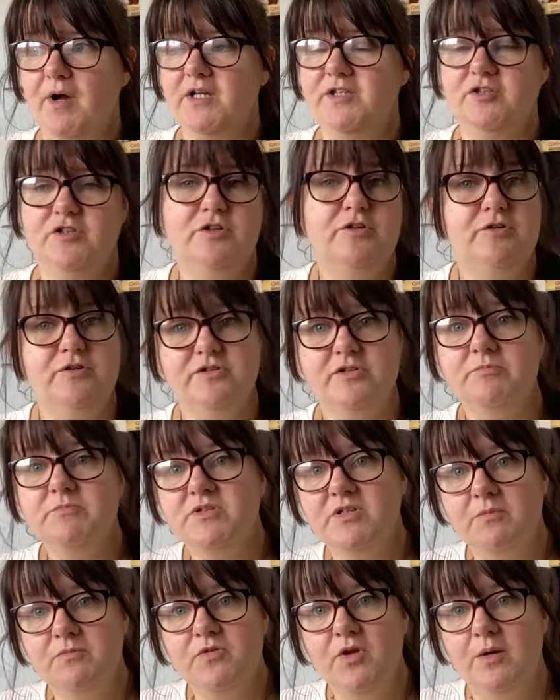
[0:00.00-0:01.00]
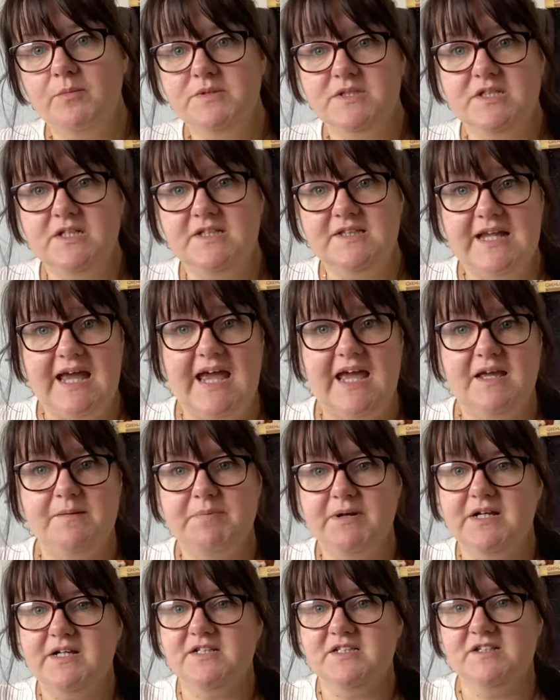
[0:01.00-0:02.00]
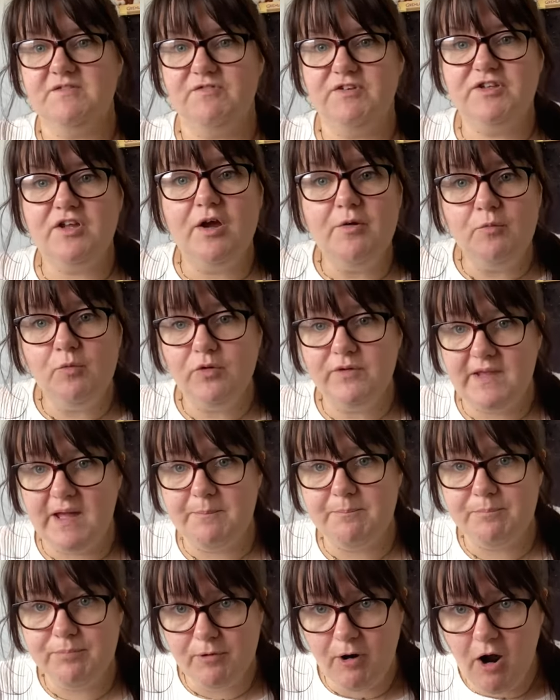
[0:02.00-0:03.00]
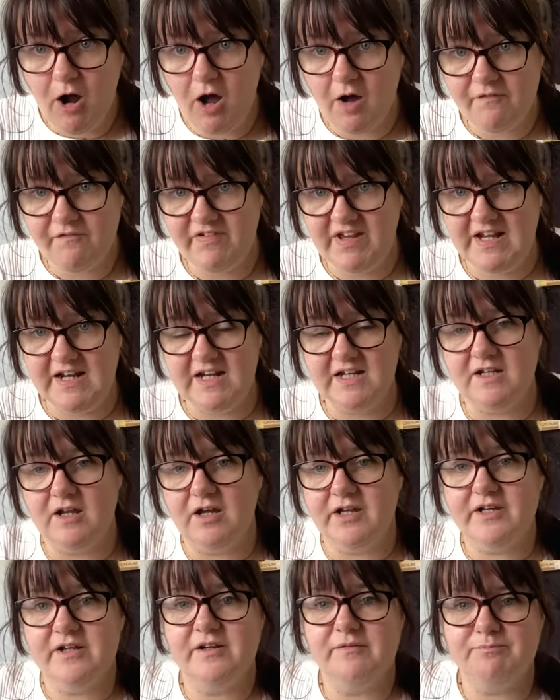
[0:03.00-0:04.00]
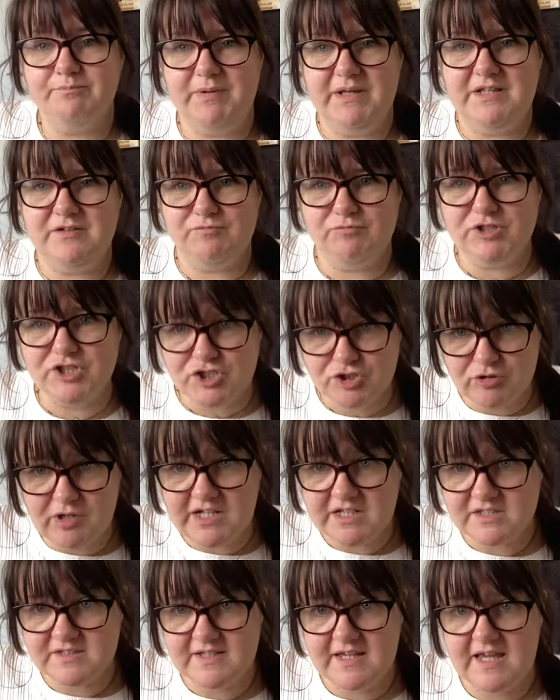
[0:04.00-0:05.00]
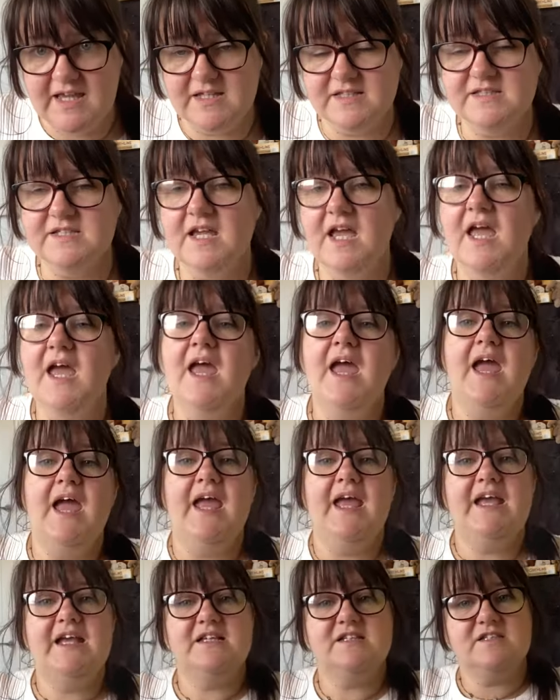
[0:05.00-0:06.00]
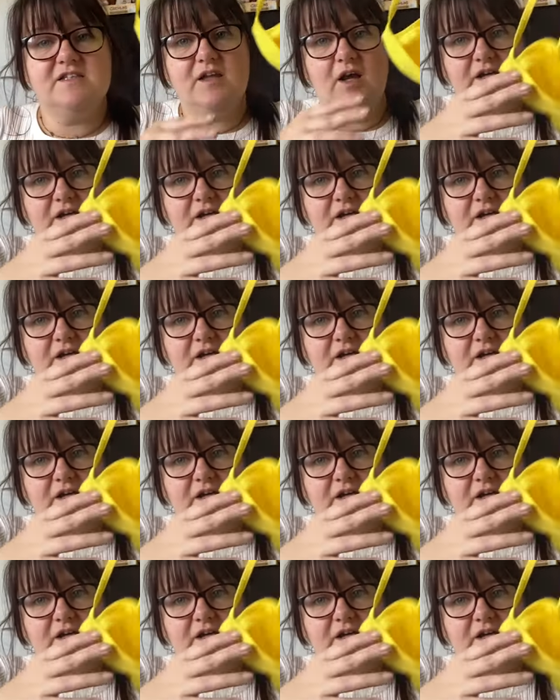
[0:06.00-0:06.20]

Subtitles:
but I do use them sometimes in the day, because if you don't want that bra feeling like being restricted, it's